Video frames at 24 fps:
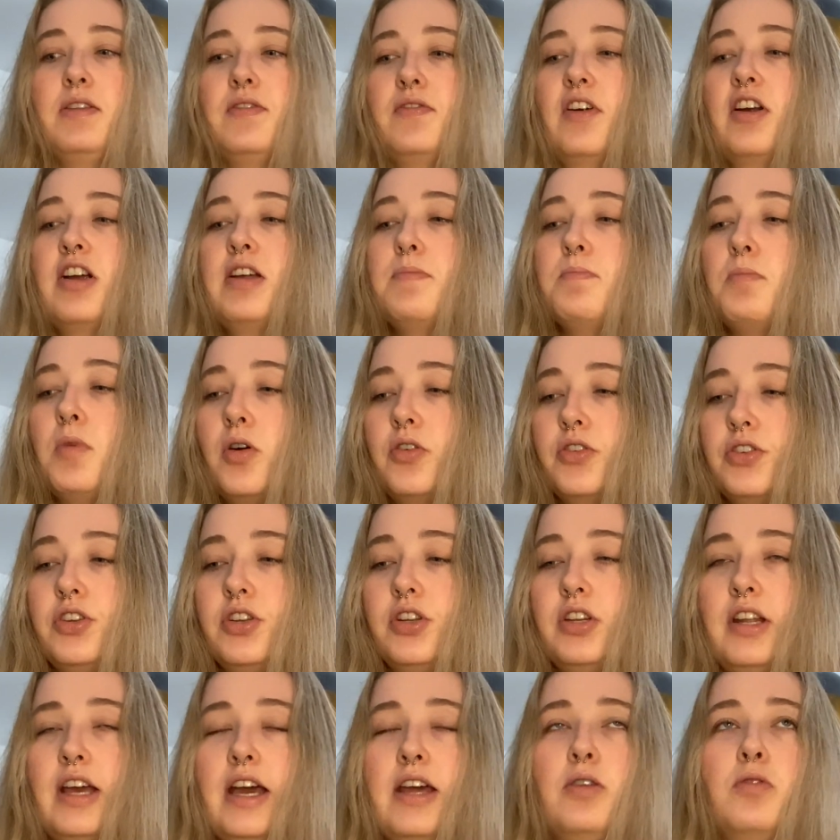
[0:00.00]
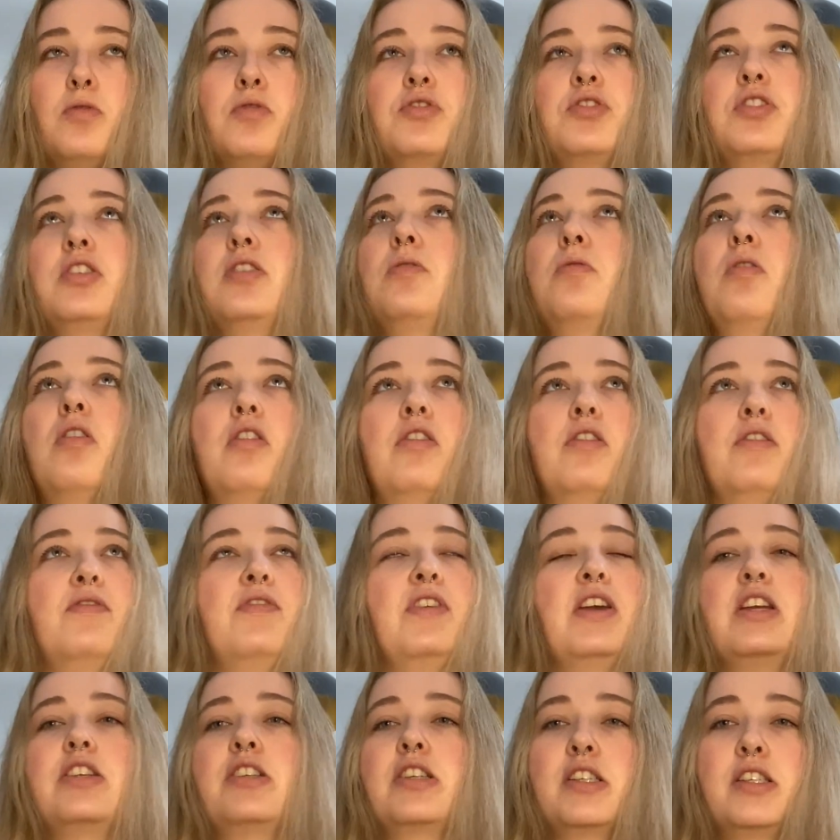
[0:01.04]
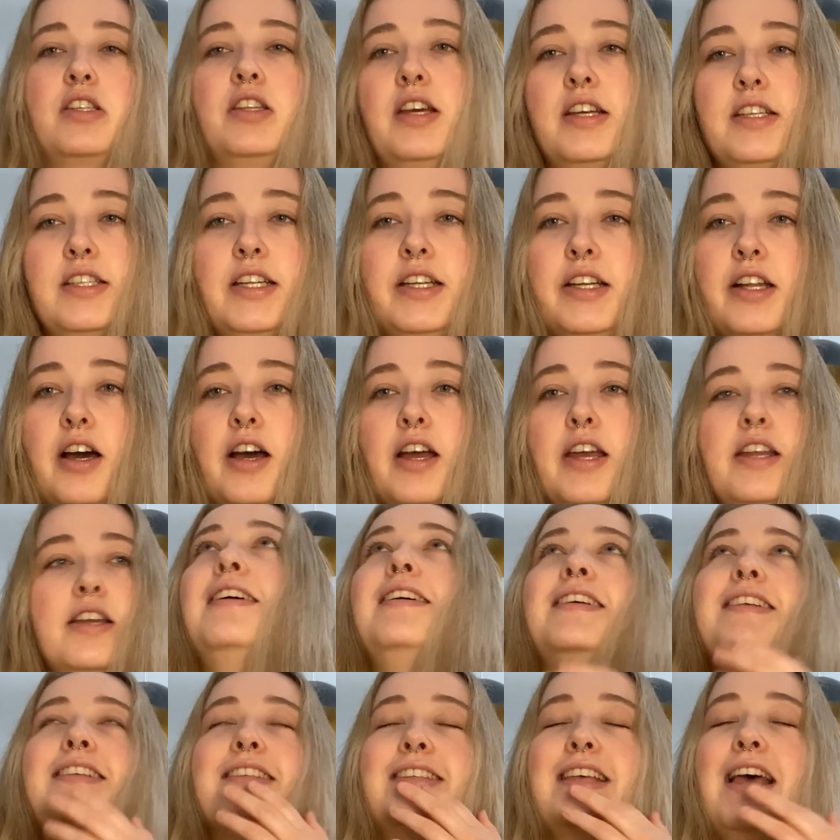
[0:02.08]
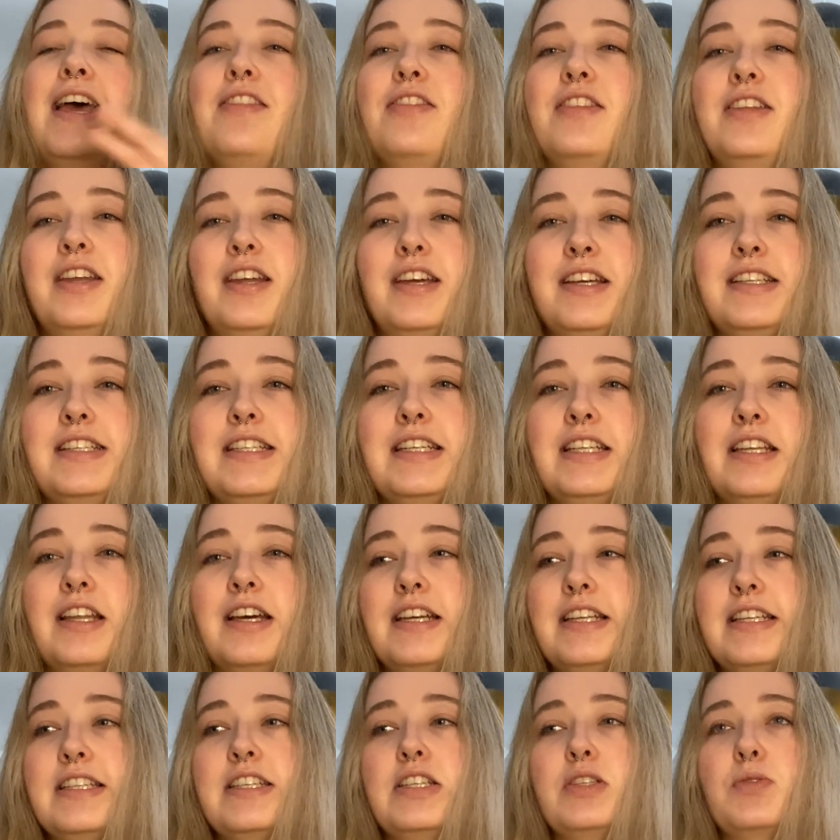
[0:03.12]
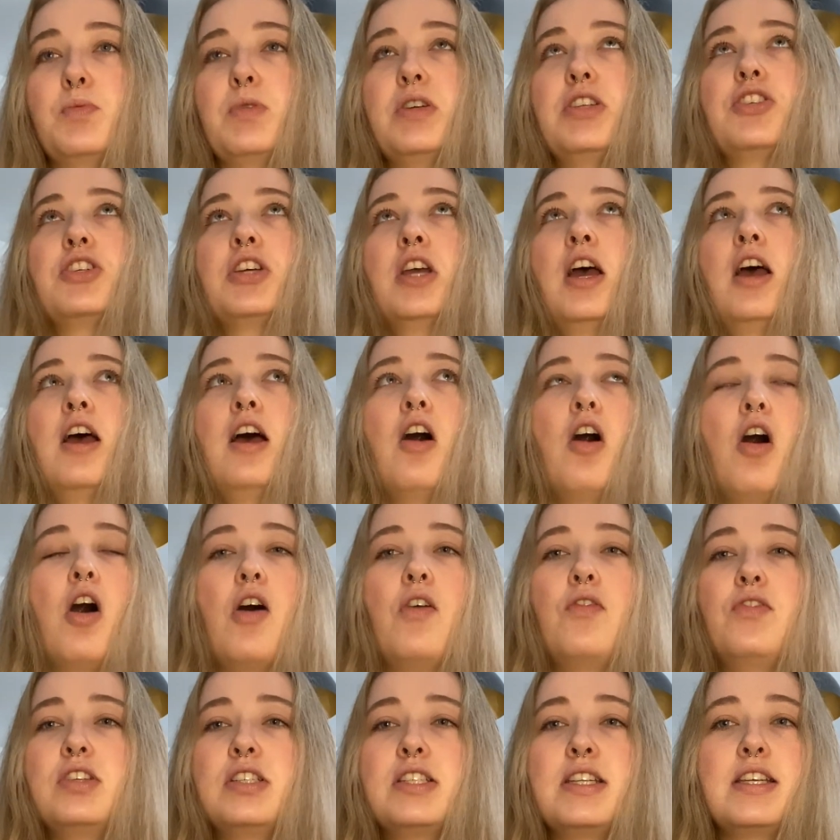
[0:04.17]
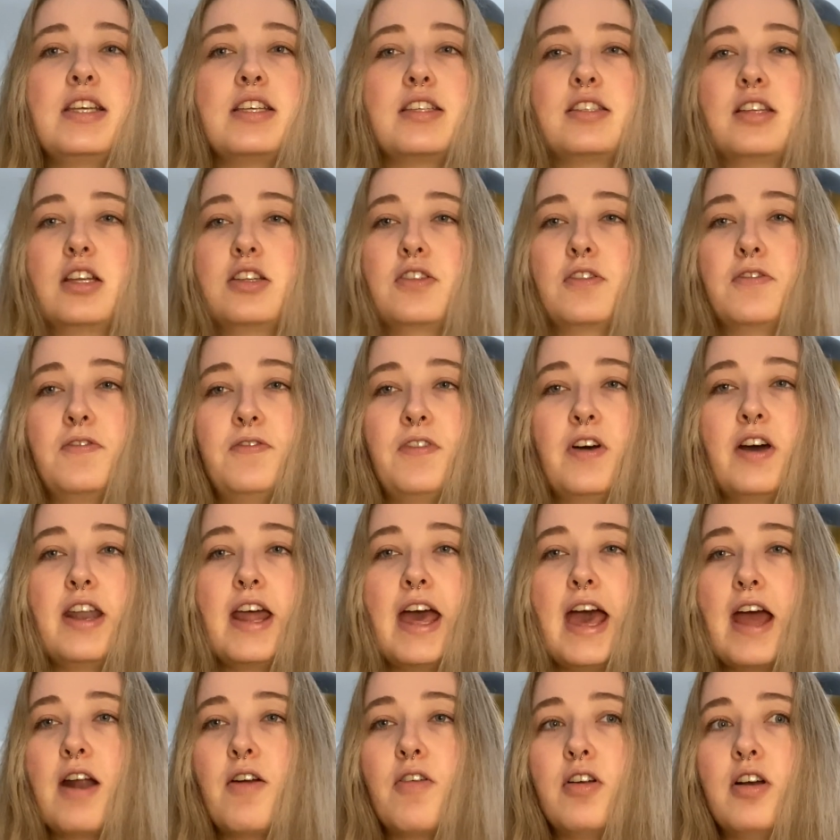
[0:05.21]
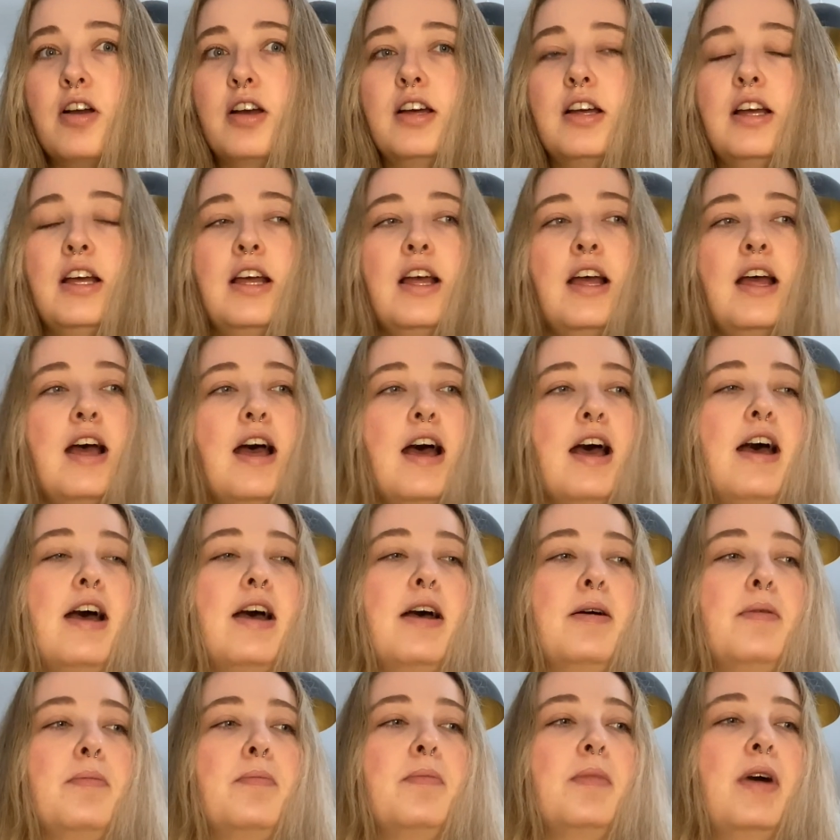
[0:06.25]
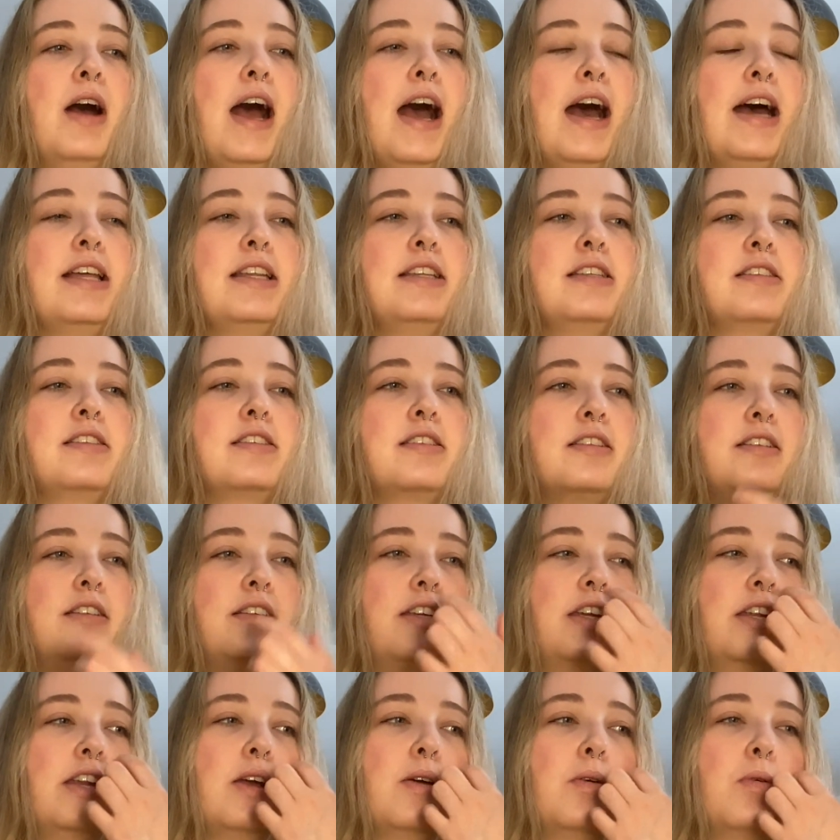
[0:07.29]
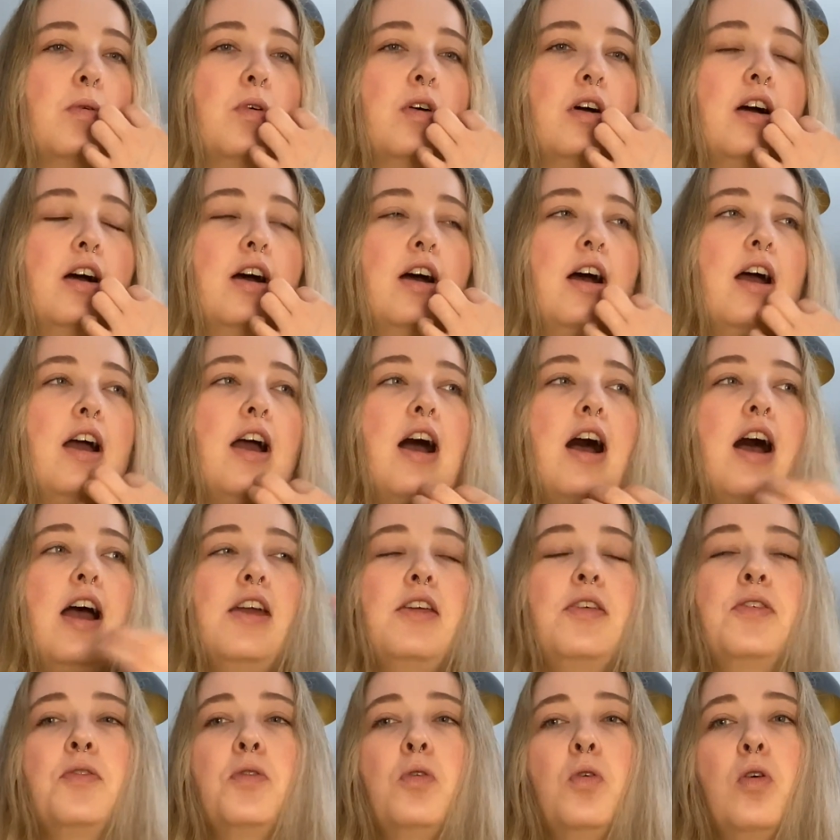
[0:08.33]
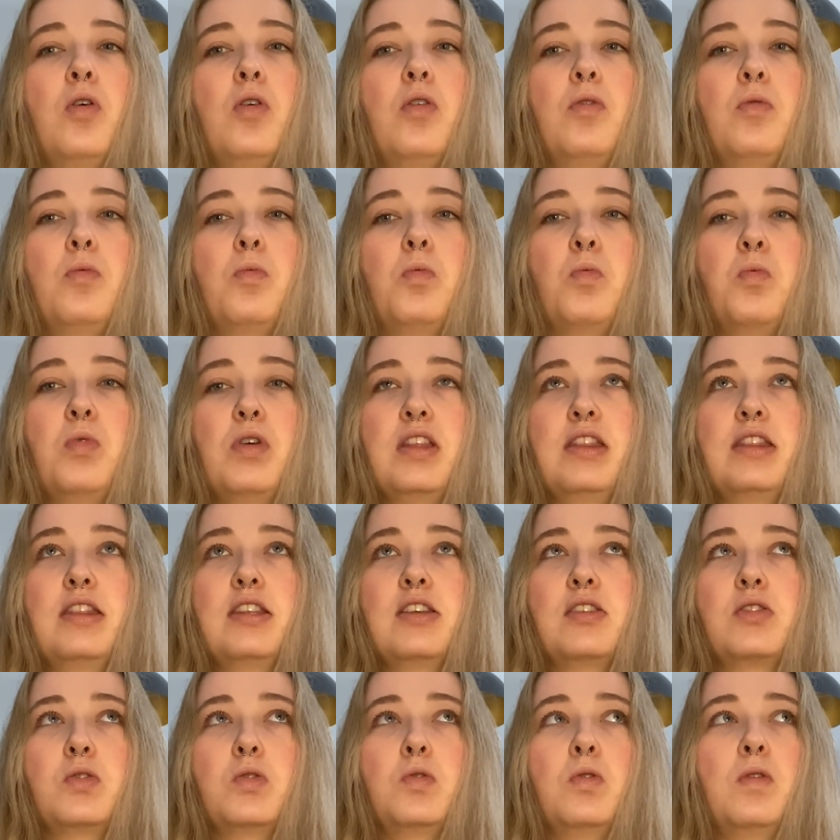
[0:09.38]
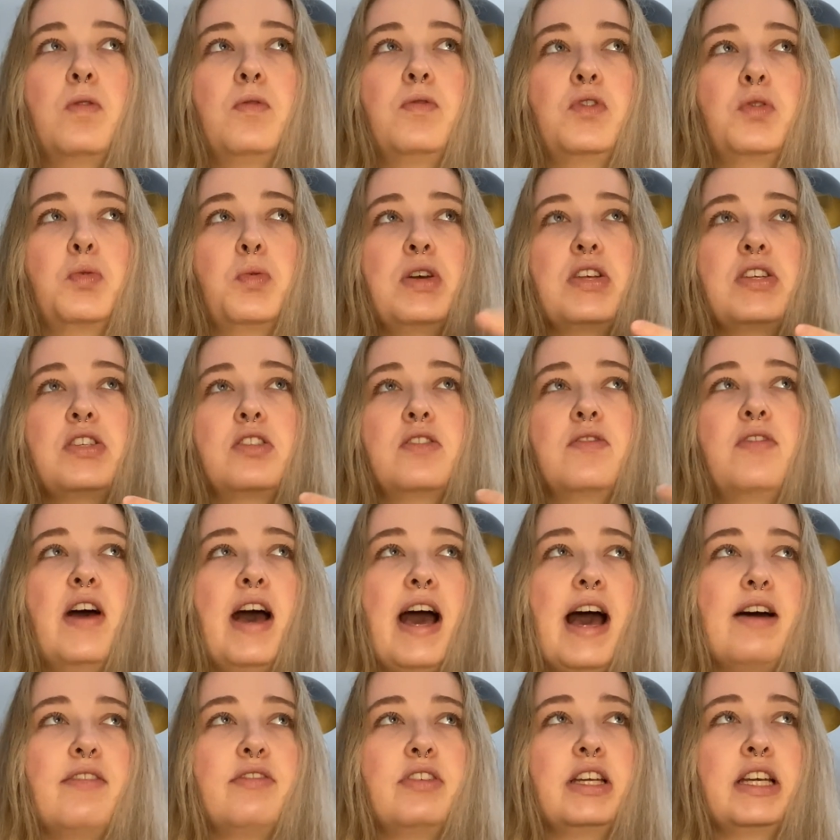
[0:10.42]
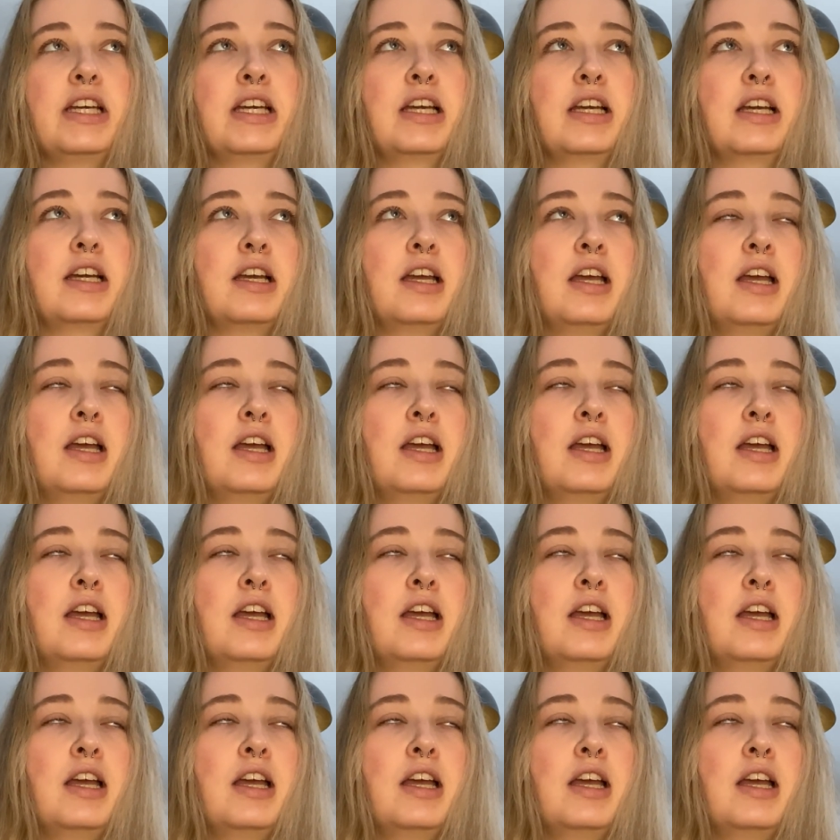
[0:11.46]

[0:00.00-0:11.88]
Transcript: very modern, and also VHS 99 set in the 1990s, which obviously is such a fun era. And you know, I thought with the sort of twist of having